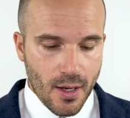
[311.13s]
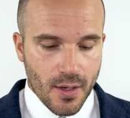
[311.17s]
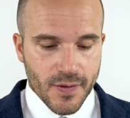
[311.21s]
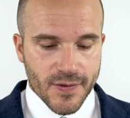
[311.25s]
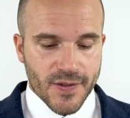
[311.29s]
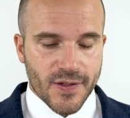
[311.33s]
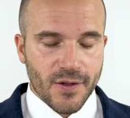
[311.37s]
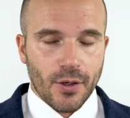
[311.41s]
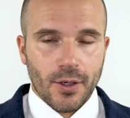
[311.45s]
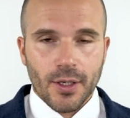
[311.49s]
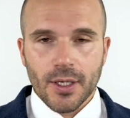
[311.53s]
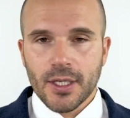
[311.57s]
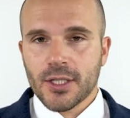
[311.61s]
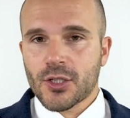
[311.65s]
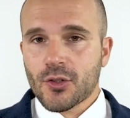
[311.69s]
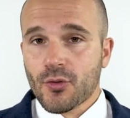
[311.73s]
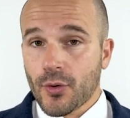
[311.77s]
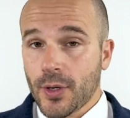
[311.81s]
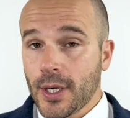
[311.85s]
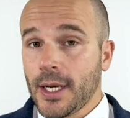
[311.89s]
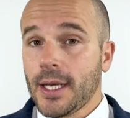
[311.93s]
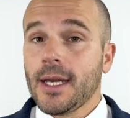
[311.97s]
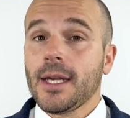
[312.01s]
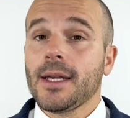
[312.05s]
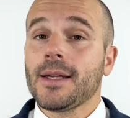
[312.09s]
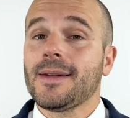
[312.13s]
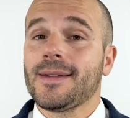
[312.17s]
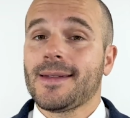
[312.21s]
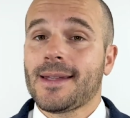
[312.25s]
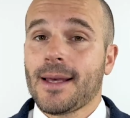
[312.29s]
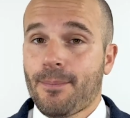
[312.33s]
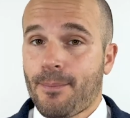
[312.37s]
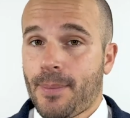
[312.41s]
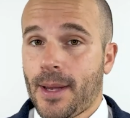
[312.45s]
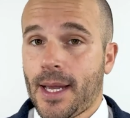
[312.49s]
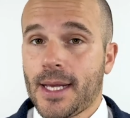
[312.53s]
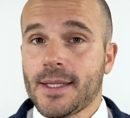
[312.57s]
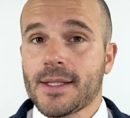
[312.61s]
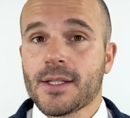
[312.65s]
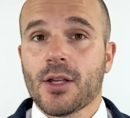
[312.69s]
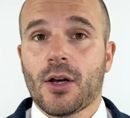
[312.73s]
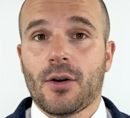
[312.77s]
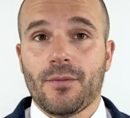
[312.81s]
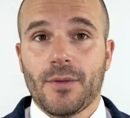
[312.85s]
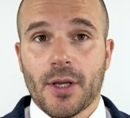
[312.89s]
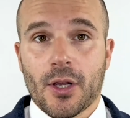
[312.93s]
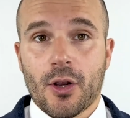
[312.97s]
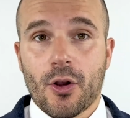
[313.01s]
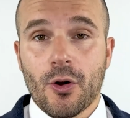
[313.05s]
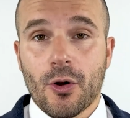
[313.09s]
So it really depends
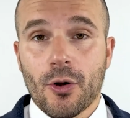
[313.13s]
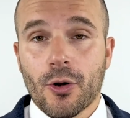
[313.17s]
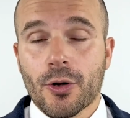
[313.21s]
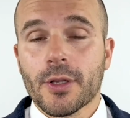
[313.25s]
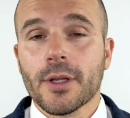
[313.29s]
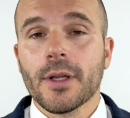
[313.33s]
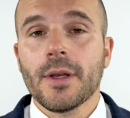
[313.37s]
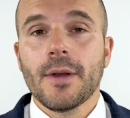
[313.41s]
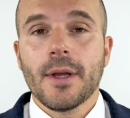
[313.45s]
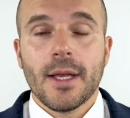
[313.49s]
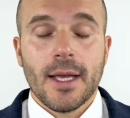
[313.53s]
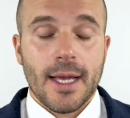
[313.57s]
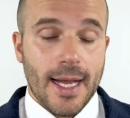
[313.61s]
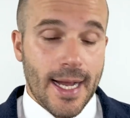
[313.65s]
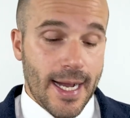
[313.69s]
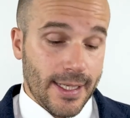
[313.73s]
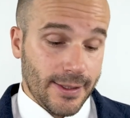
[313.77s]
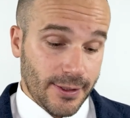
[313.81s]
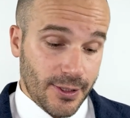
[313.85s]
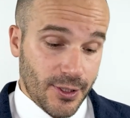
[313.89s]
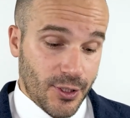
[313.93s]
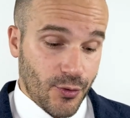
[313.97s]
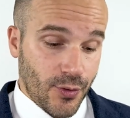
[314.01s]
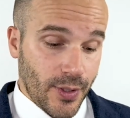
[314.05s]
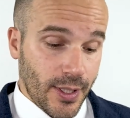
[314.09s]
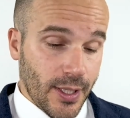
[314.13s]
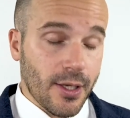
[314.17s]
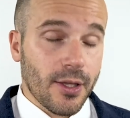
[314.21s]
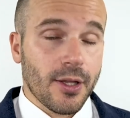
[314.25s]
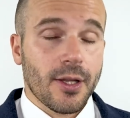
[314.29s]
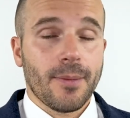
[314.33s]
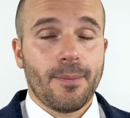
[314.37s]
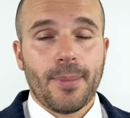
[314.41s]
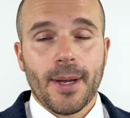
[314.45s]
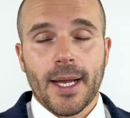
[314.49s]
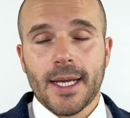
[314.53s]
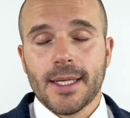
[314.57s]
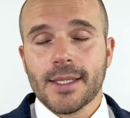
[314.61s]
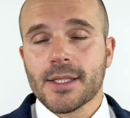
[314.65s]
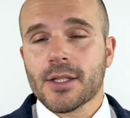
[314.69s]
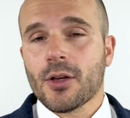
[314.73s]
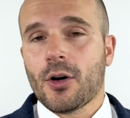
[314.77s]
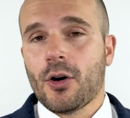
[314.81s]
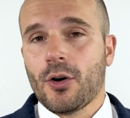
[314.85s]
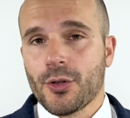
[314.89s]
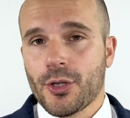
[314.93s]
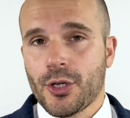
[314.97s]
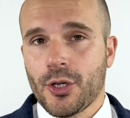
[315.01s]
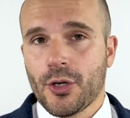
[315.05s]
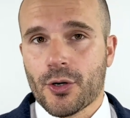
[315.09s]
on the court, and it really depends
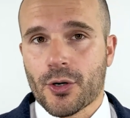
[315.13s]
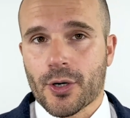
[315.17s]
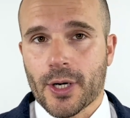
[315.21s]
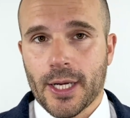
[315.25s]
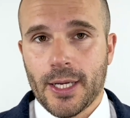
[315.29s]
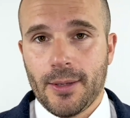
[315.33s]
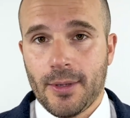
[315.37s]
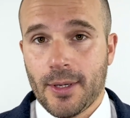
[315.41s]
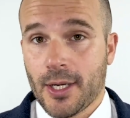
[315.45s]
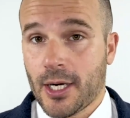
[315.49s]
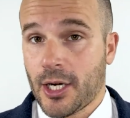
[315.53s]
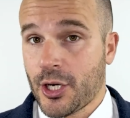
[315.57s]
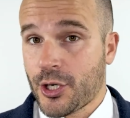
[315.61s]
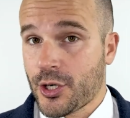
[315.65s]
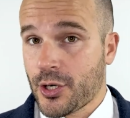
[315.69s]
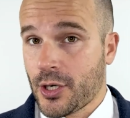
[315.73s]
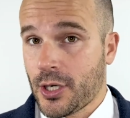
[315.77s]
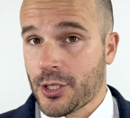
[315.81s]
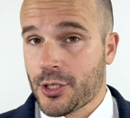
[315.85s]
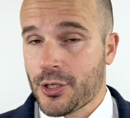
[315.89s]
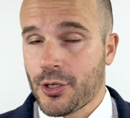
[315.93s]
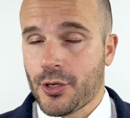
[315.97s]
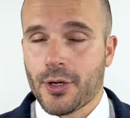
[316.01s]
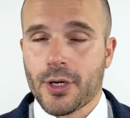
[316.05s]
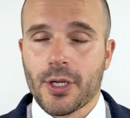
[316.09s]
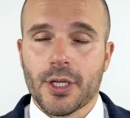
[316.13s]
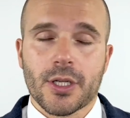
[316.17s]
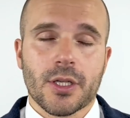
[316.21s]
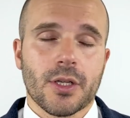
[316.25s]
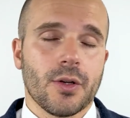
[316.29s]
on your immigration attorney.